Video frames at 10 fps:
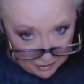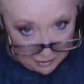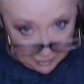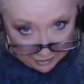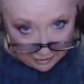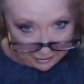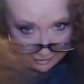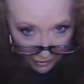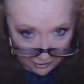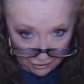
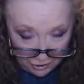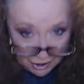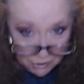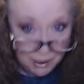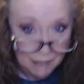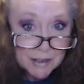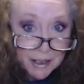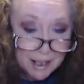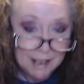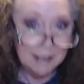Of course, I do have to
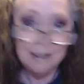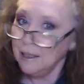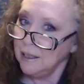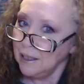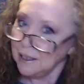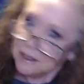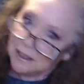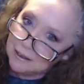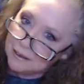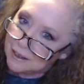dye it
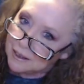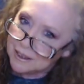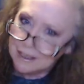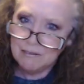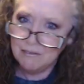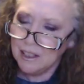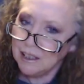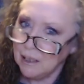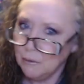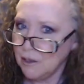again. That's funny
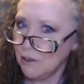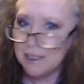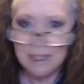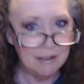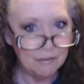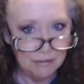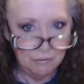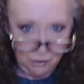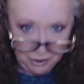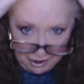how it goes like every
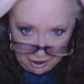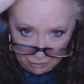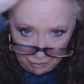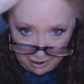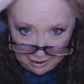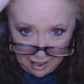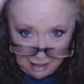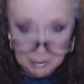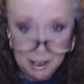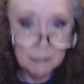four or six weeks.
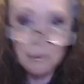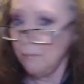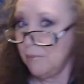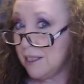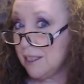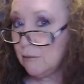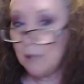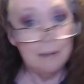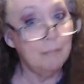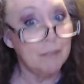But anyway, this is
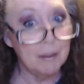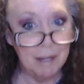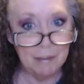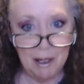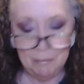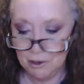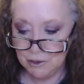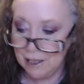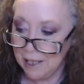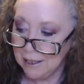what my mop
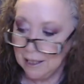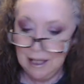looks like.